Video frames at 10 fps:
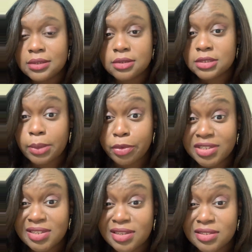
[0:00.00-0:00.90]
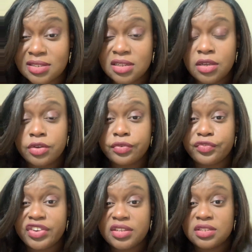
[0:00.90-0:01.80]
separatist,
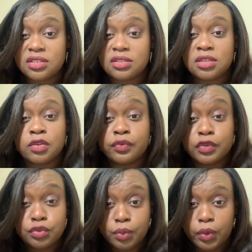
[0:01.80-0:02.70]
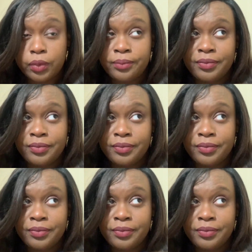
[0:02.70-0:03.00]
racist individual